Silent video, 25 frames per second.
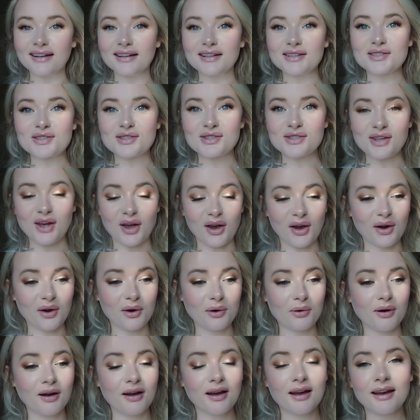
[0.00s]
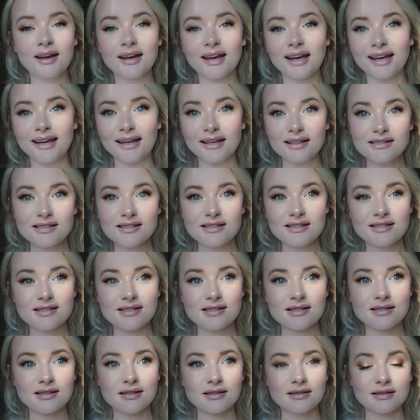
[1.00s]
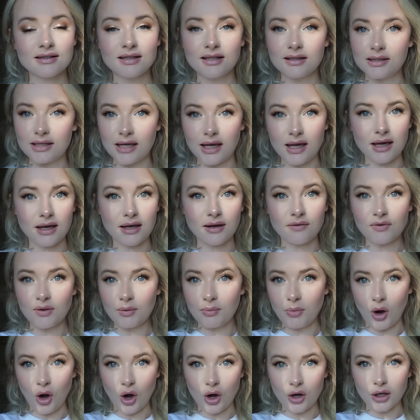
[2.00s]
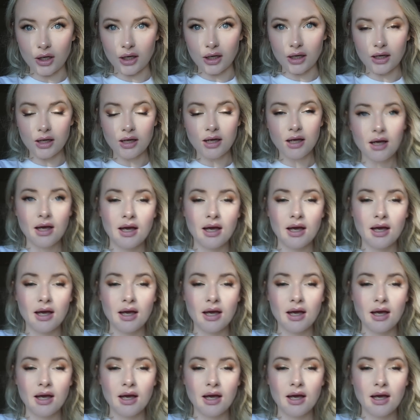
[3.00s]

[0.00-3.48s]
So it's the day of the party,